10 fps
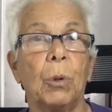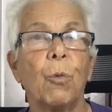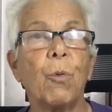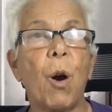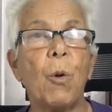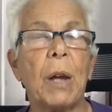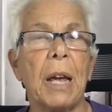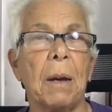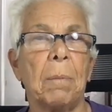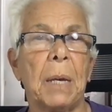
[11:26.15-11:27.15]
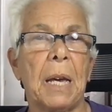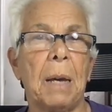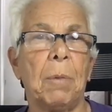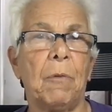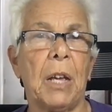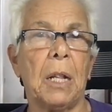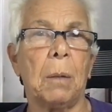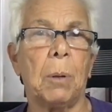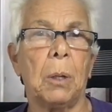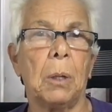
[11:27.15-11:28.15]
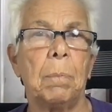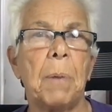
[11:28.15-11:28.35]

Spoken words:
Rogam became available.